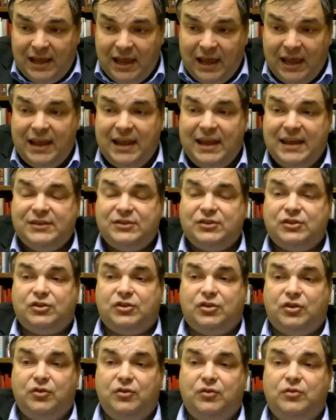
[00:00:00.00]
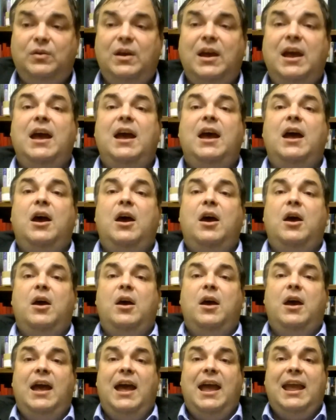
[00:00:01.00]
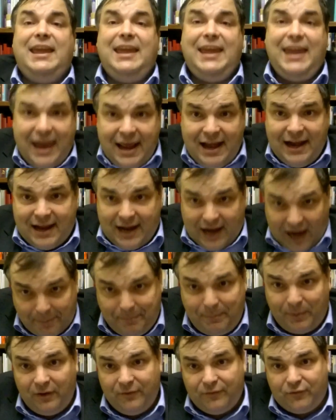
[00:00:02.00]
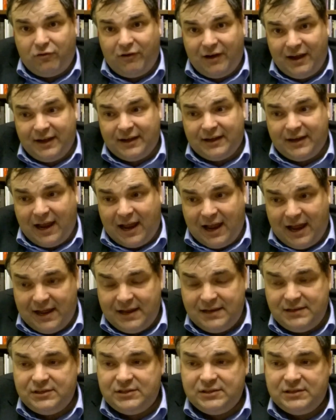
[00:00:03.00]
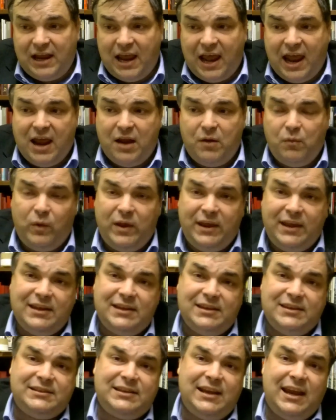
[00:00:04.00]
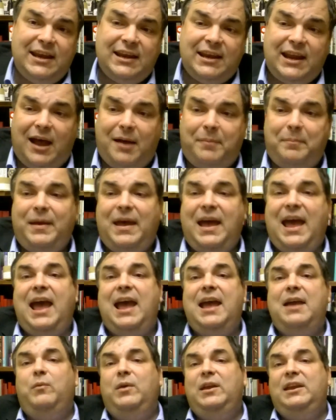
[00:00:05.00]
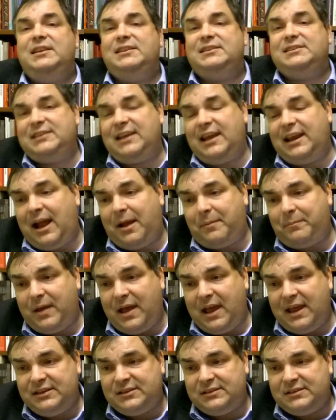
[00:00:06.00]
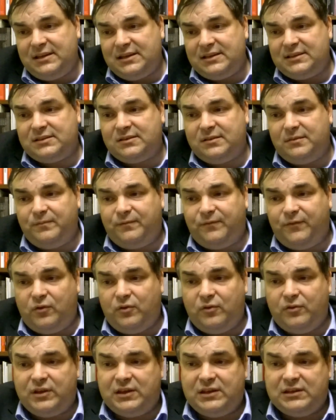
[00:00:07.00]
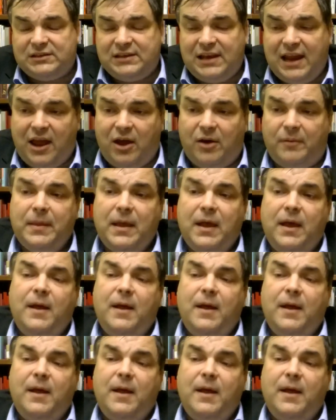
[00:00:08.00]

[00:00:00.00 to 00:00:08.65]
is to get a couple of credit cards and we can send up, we can set up a system for this. Now,